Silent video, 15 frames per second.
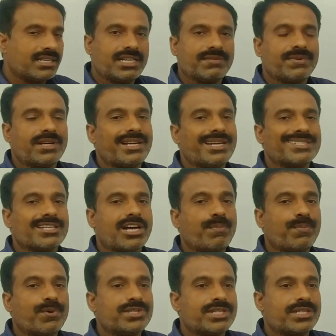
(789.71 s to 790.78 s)
definitely it is
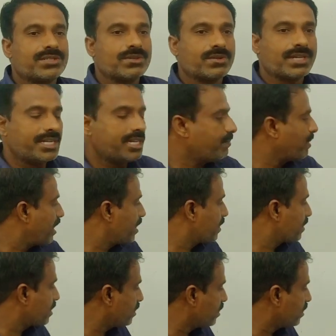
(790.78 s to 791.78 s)
opposite, so credit balances.